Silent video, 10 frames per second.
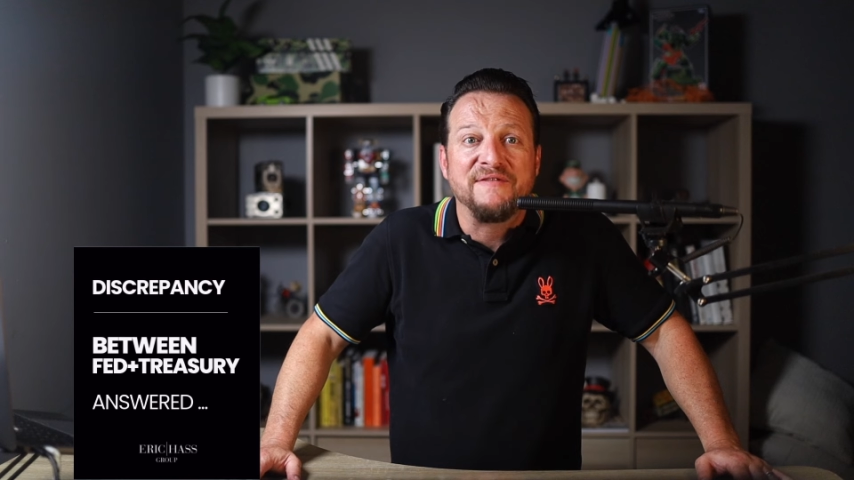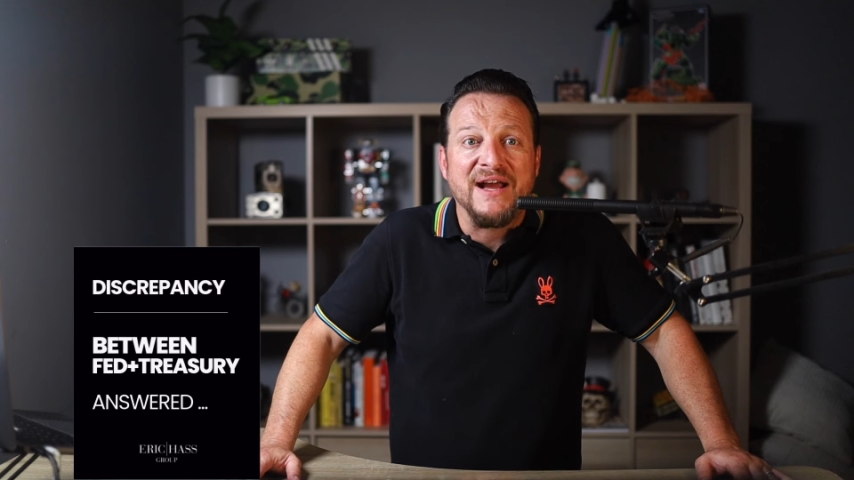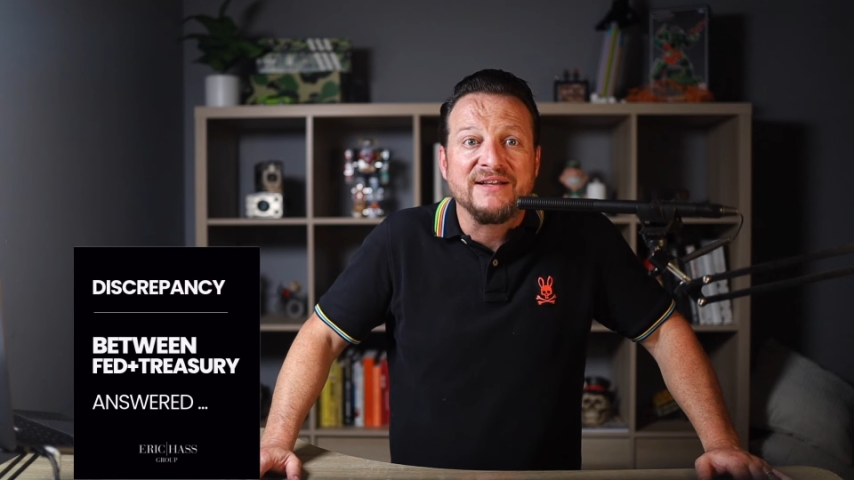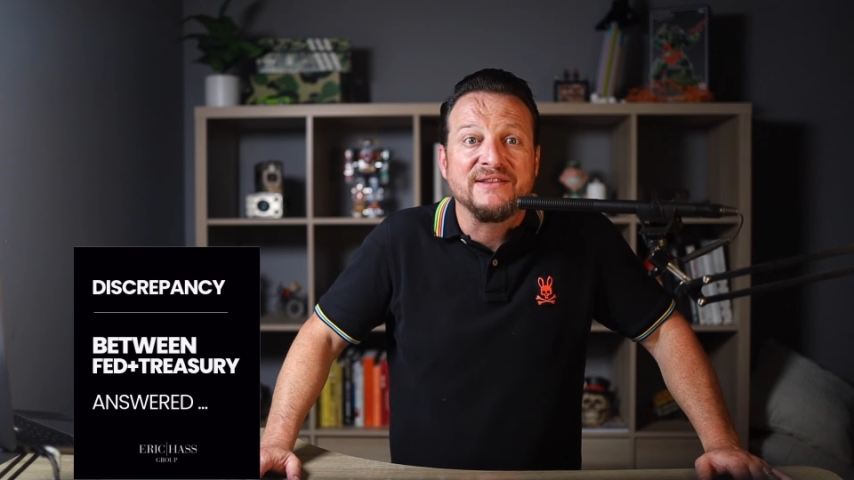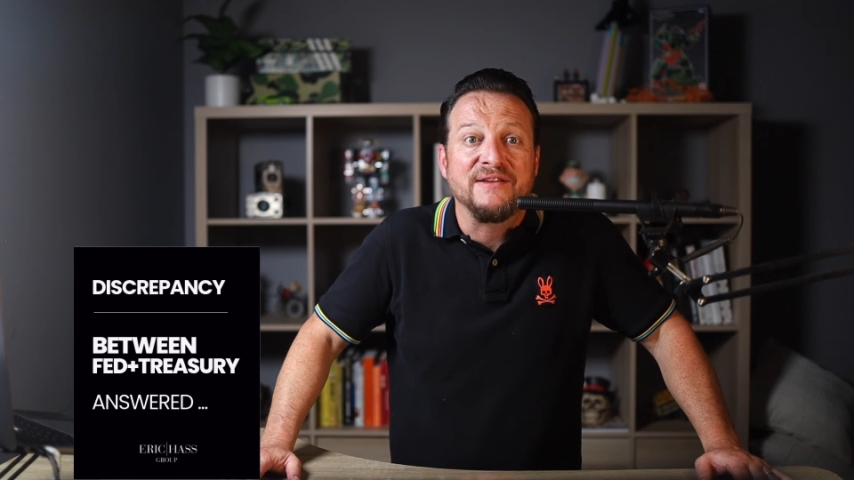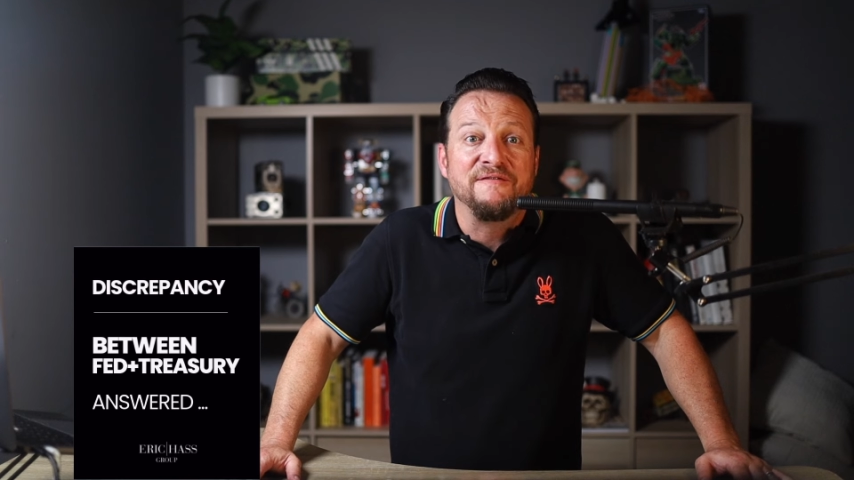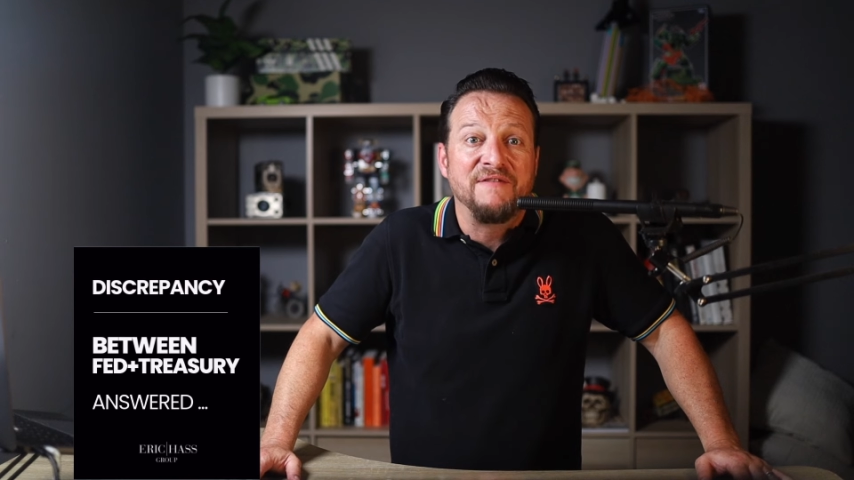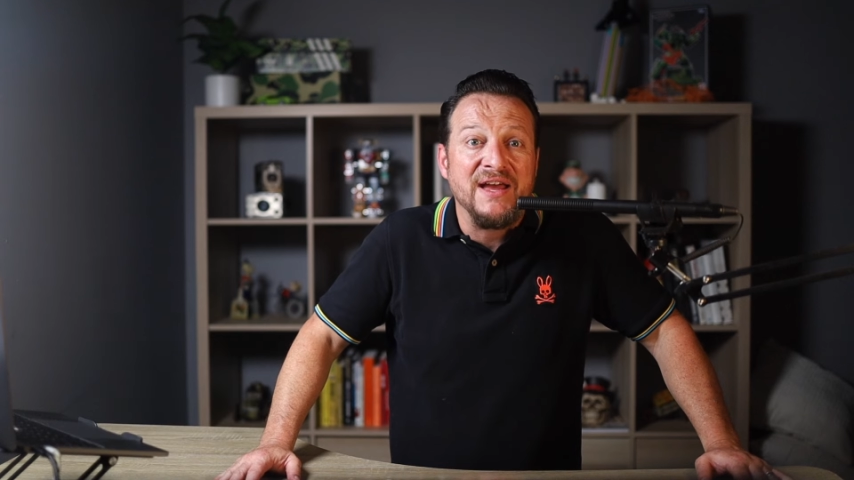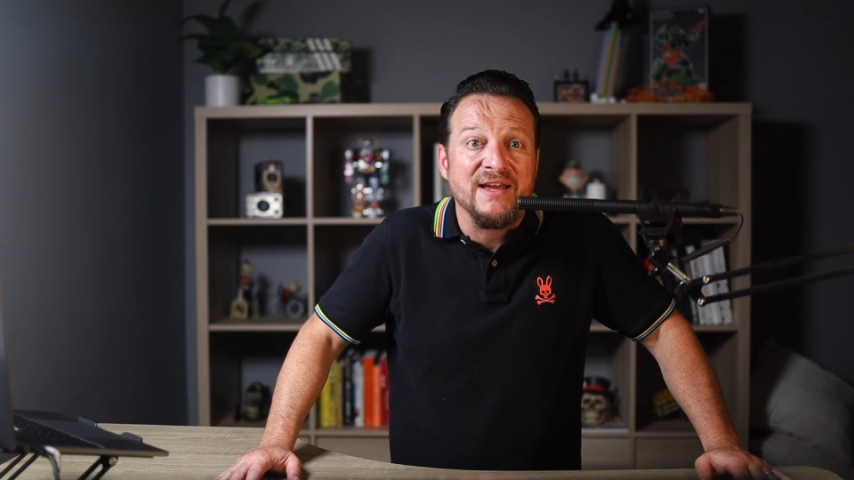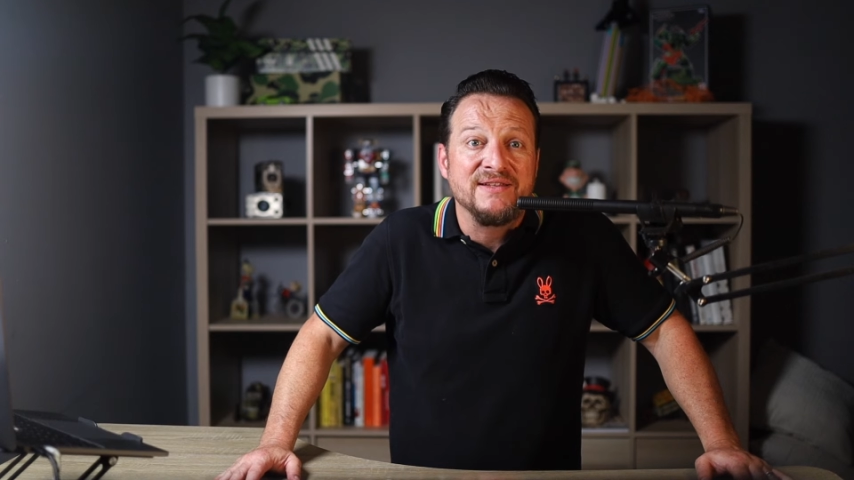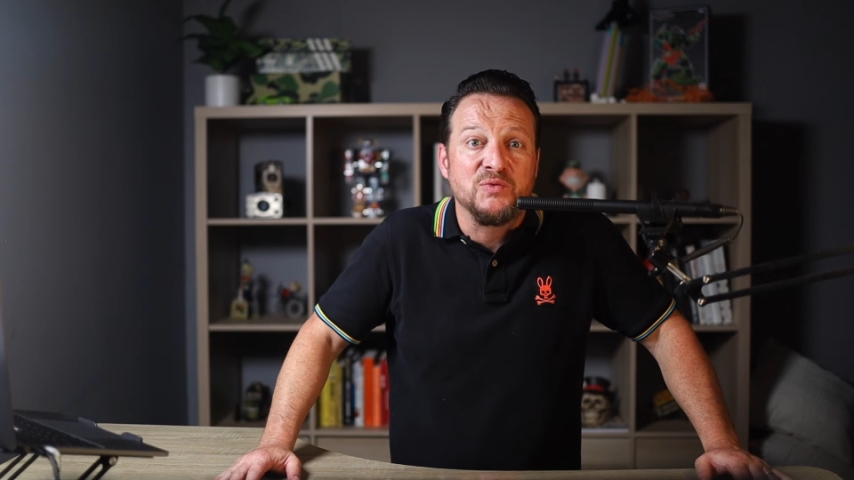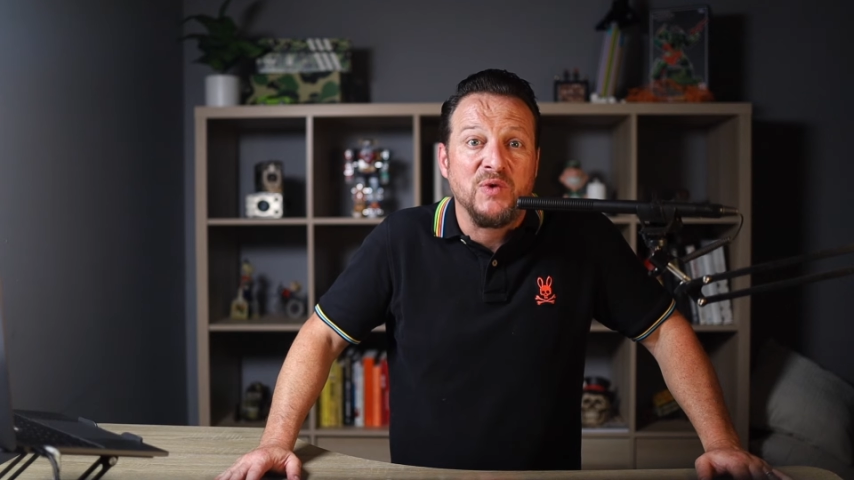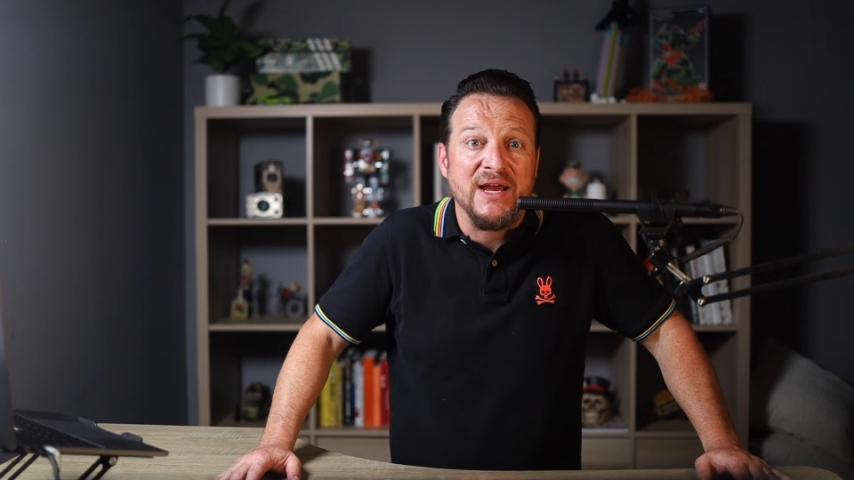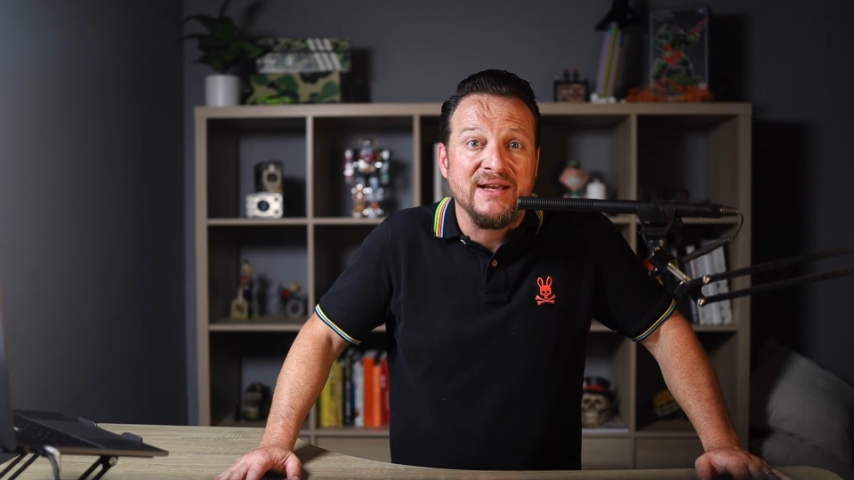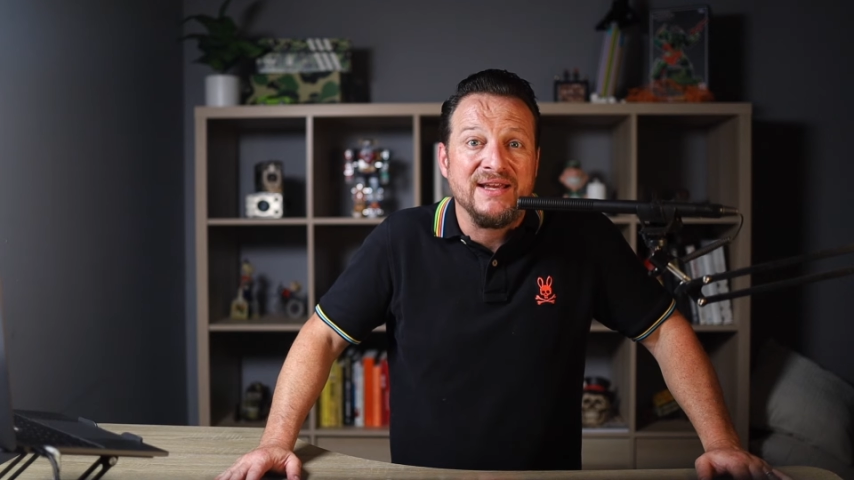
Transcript: fact that the Fed's rate